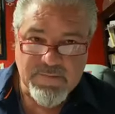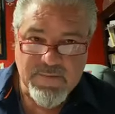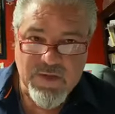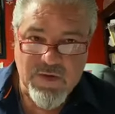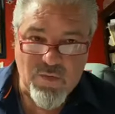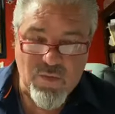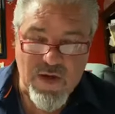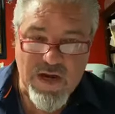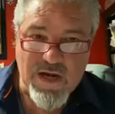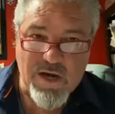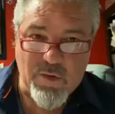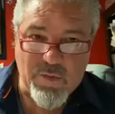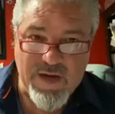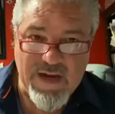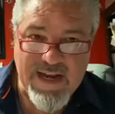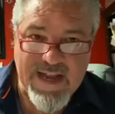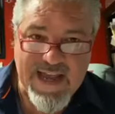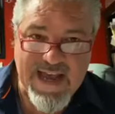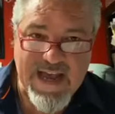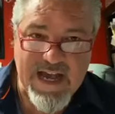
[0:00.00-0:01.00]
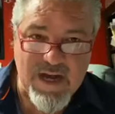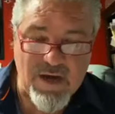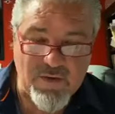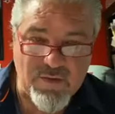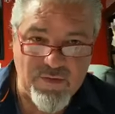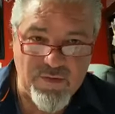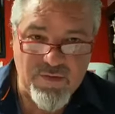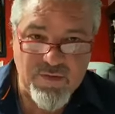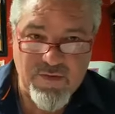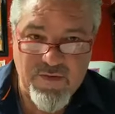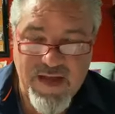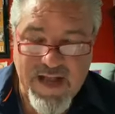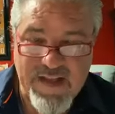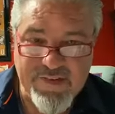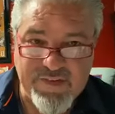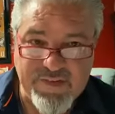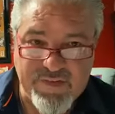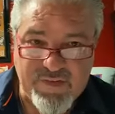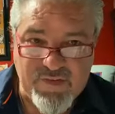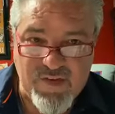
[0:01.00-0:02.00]
Where are we now
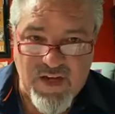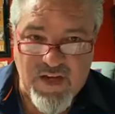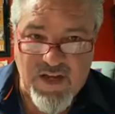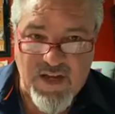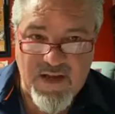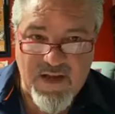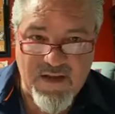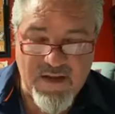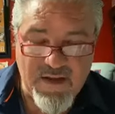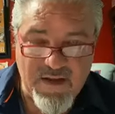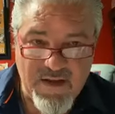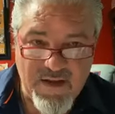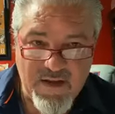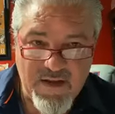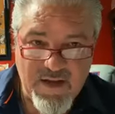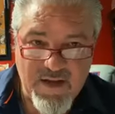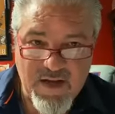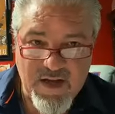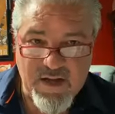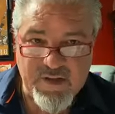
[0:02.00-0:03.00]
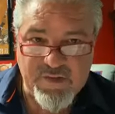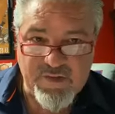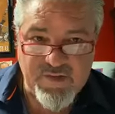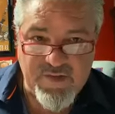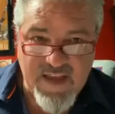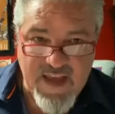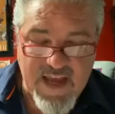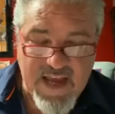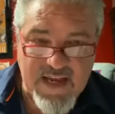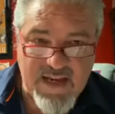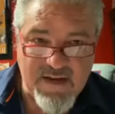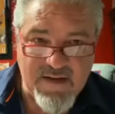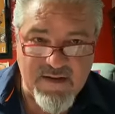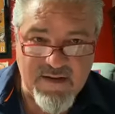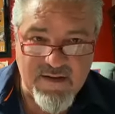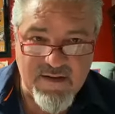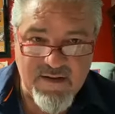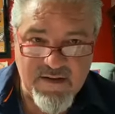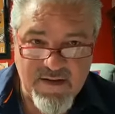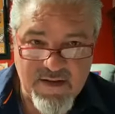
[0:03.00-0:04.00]
as a city, a state,
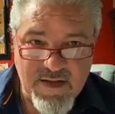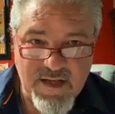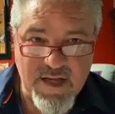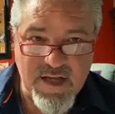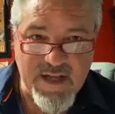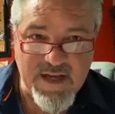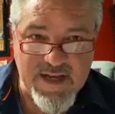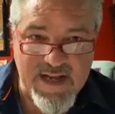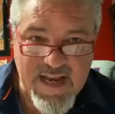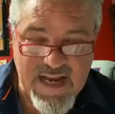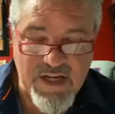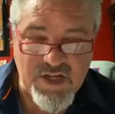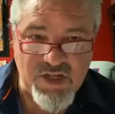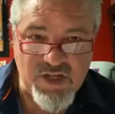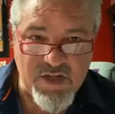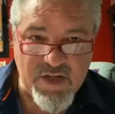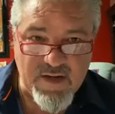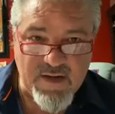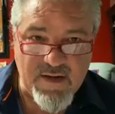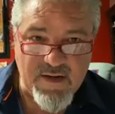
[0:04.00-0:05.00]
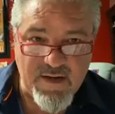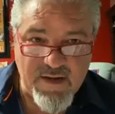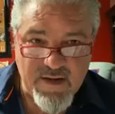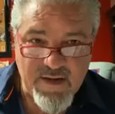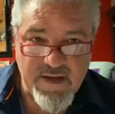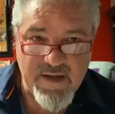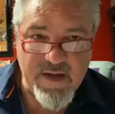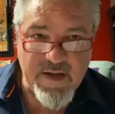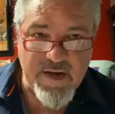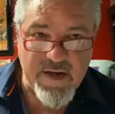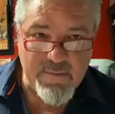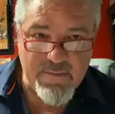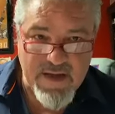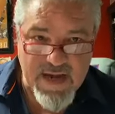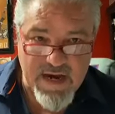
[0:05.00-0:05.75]
a nation, in a...